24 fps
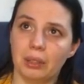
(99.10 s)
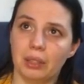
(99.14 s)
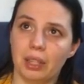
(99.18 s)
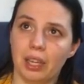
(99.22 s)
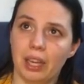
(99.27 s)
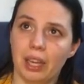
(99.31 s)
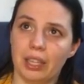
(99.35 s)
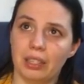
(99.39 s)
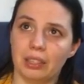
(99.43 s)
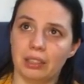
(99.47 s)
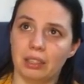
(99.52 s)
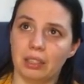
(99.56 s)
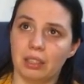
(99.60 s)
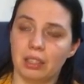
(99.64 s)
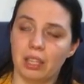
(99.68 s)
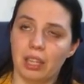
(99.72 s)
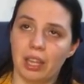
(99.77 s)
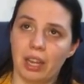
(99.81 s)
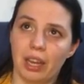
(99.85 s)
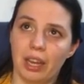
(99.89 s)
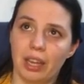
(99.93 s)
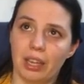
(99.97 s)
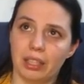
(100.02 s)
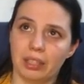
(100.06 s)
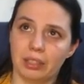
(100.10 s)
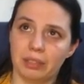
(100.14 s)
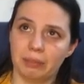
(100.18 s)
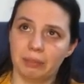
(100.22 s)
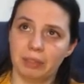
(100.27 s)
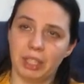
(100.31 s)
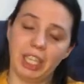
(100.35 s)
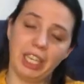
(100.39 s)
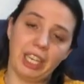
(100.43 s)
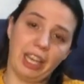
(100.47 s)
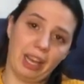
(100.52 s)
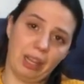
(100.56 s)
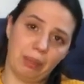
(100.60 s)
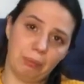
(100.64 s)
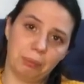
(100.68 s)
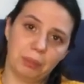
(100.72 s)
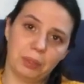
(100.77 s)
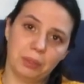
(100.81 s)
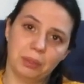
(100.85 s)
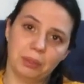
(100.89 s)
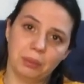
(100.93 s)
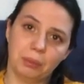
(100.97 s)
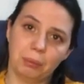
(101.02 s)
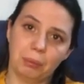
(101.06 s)
and it helped,
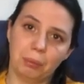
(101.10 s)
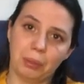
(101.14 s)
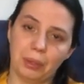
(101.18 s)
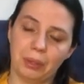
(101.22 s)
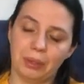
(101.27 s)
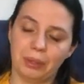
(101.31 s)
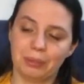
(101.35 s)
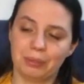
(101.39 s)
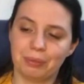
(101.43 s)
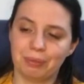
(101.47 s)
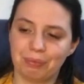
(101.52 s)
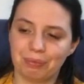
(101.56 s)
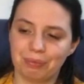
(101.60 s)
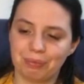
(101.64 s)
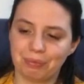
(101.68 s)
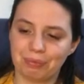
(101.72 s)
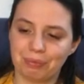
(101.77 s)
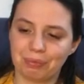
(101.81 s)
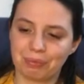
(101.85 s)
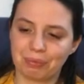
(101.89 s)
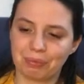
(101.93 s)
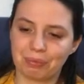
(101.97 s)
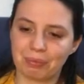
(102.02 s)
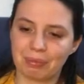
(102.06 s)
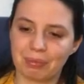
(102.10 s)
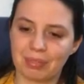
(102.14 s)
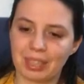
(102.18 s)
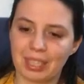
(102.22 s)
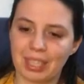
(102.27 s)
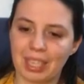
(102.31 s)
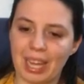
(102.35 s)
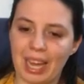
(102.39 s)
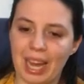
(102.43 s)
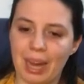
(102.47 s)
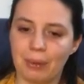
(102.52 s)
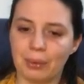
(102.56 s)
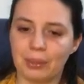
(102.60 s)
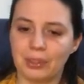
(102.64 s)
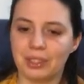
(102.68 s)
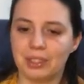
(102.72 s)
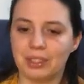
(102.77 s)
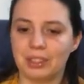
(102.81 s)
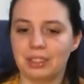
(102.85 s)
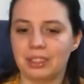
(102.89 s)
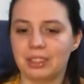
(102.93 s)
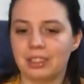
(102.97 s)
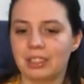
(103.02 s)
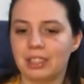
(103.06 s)
but I
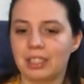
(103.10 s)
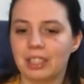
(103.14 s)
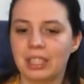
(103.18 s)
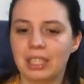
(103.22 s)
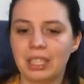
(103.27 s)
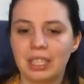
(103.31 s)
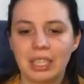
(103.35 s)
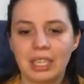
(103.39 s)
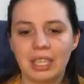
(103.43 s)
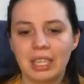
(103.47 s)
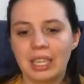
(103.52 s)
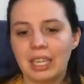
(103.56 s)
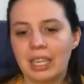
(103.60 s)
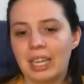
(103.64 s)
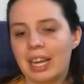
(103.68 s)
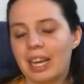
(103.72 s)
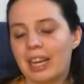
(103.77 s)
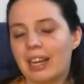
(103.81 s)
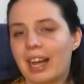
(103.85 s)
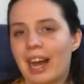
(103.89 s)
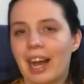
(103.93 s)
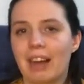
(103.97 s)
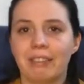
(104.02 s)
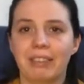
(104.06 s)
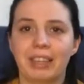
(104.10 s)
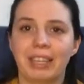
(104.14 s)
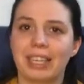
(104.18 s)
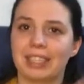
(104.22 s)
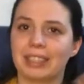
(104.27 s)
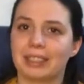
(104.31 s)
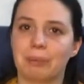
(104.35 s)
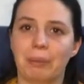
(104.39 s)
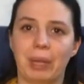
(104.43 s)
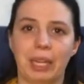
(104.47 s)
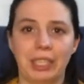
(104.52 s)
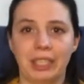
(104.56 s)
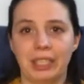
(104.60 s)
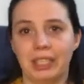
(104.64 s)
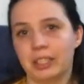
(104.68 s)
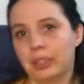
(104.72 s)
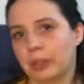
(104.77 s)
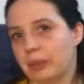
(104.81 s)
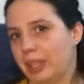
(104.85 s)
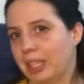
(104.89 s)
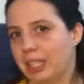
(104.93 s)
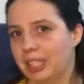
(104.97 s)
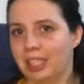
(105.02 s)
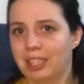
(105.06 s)
wasn't having as many
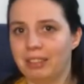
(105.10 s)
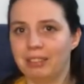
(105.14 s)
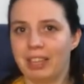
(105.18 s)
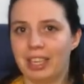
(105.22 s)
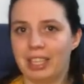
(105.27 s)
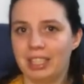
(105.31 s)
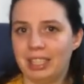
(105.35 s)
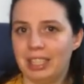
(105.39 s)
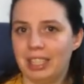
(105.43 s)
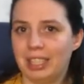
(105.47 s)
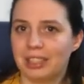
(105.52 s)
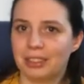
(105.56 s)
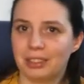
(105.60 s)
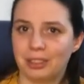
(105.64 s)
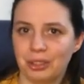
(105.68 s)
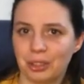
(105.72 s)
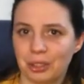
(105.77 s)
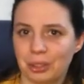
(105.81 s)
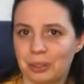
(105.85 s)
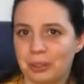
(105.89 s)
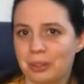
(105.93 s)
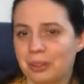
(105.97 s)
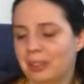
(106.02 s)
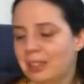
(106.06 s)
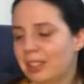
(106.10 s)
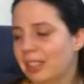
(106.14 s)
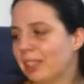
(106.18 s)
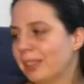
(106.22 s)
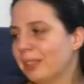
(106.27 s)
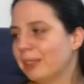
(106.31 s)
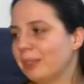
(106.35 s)
creative ideas as usual,